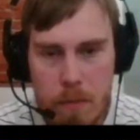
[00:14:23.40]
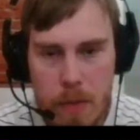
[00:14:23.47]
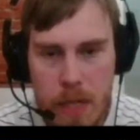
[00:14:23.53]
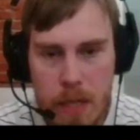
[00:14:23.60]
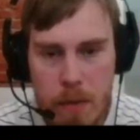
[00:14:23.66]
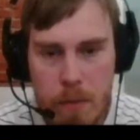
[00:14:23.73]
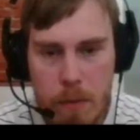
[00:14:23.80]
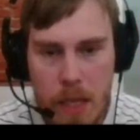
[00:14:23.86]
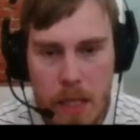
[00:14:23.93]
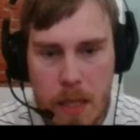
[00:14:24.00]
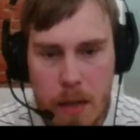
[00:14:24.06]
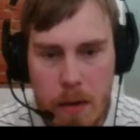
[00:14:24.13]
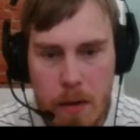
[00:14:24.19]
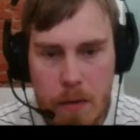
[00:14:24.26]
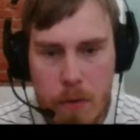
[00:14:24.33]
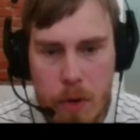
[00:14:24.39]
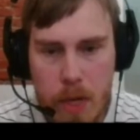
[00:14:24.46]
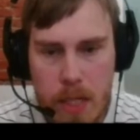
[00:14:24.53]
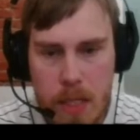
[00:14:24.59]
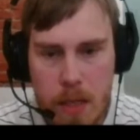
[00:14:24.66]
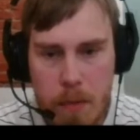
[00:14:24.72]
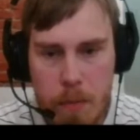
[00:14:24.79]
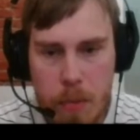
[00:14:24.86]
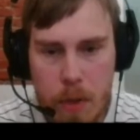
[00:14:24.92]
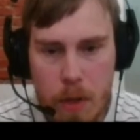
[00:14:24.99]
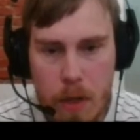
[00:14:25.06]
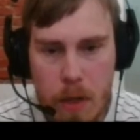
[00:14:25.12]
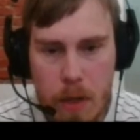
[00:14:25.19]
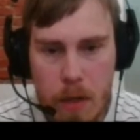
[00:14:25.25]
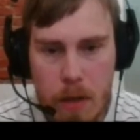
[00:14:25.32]
white can, for example,
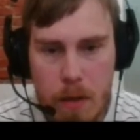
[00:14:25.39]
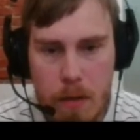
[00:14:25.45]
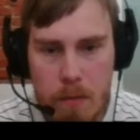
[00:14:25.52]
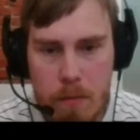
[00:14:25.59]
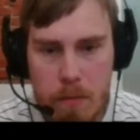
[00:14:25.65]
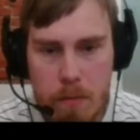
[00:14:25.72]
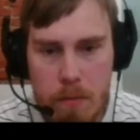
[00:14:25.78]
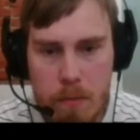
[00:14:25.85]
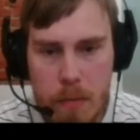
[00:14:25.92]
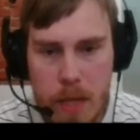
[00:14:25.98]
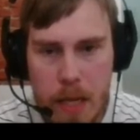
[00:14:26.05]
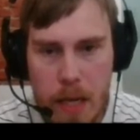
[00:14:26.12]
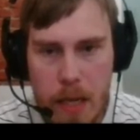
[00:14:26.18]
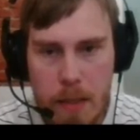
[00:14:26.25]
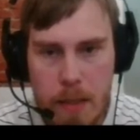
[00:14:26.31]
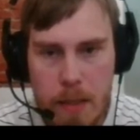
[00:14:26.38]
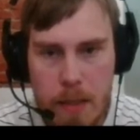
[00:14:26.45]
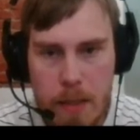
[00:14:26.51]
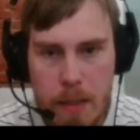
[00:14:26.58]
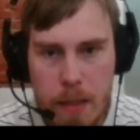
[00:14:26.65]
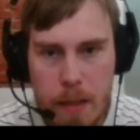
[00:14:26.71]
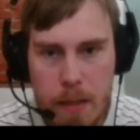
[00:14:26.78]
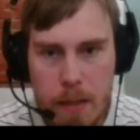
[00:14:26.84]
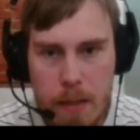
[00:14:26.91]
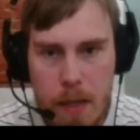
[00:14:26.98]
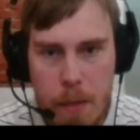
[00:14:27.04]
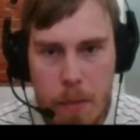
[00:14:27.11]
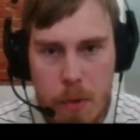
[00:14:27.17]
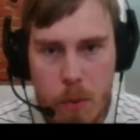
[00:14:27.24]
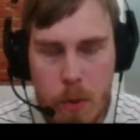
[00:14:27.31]
play like this,
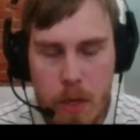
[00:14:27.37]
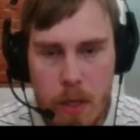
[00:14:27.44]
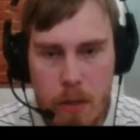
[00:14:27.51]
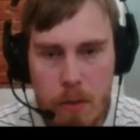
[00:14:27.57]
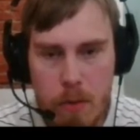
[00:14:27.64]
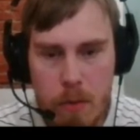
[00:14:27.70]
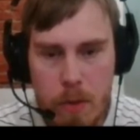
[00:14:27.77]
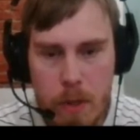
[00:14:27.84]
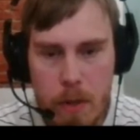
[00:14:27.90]
stop queen d2, and